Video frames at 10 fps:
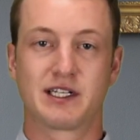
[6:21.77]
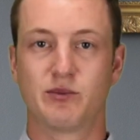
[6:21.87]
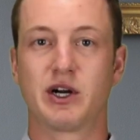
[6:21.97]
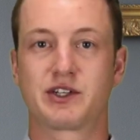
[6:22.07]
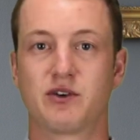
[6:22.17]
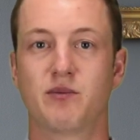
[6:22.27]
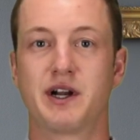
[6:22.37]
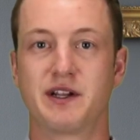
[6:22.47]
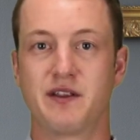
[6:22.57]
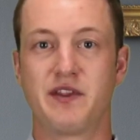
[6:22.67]
some extra
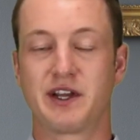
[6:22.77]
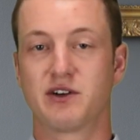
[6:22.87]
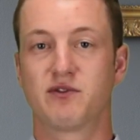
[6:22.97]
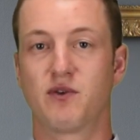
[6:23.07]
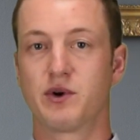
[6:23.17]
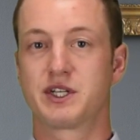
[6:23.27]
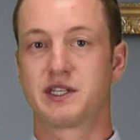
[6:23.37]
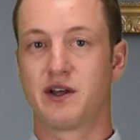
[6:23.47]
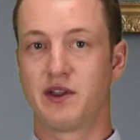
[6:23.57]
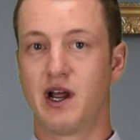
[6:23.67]
money that they can afford to
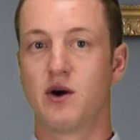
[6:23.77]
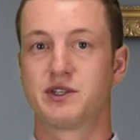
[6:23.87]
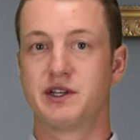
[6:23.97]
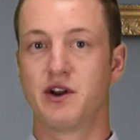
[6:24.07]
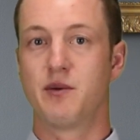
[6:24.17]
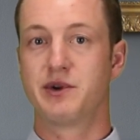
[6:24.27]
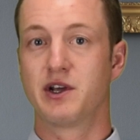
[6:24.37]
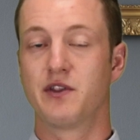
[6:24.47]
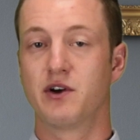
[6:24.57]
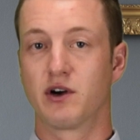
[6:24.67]
sell the house and not be
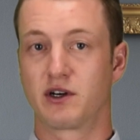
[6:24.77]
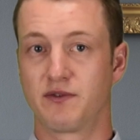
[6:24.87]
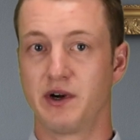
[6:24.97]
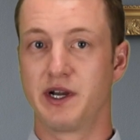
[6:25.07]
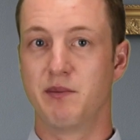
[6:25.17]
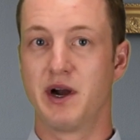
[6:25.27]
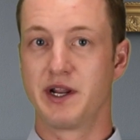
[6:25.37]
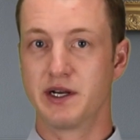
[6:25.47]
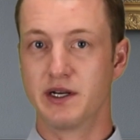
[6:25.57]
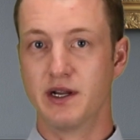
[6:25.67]
on the hook for any money.